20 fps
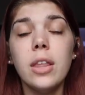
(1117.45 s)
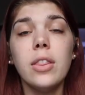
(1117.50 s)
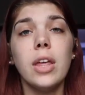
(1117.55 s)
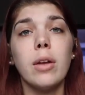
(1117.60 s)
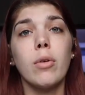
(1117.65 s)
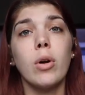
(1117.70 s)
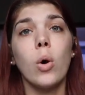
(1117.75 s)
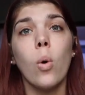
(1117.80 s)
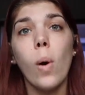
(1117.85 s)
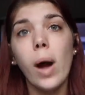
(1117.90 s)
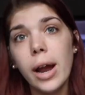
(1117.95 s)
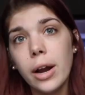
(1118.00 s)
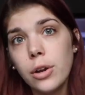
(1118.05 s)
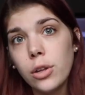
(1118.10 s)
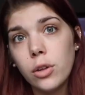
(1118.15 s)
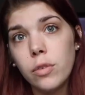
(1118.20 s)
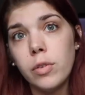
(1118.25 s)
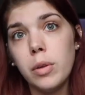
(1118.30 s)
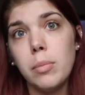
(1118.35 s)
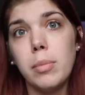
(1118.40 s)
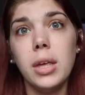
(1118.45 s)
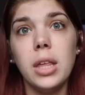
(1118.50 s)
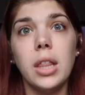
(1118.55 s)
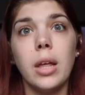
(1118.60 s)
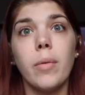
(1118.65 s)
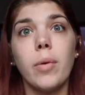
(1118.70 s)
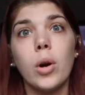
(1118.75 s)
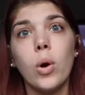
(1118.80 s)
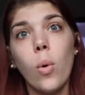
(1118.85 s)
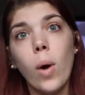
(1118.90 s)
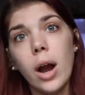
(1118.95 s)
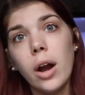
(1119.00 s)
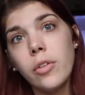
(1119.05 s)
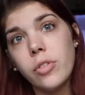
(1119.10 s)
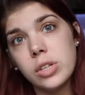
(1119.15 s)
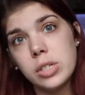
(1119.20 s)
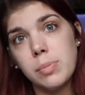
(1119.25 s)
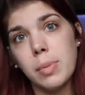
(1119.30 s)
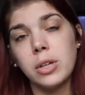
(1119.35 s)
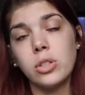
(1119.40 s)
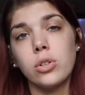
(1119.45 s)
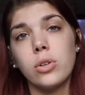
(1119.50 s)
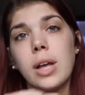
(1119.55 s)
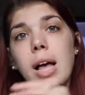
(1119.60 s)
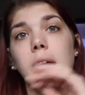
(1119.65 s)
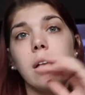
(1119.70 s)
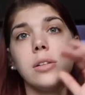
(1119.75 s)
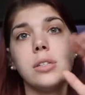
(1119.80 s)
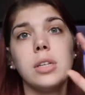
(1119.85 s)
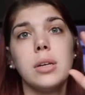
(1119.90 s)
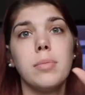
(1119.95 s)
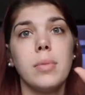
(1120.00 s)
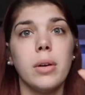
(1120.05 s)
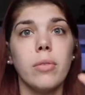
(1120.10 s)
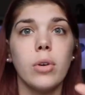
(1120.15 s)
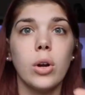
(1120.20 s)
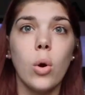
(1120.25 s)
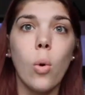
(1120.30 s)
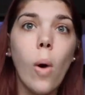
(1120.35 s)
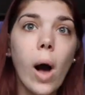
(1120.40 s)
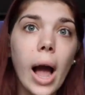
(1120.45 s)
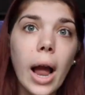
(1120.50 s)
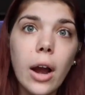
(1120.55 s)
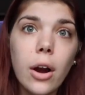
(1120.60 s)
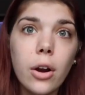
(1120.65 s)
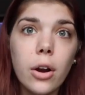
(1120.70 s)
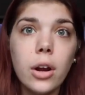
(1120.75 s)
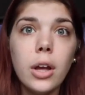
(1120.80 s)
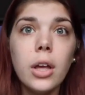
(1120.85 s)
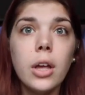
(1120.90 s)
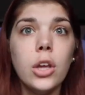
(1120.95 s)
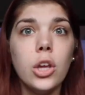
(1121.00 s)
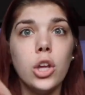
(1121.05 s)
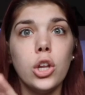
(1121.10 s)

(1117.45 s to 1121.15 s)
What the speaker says: They require UVB, they require this special calcium, they require,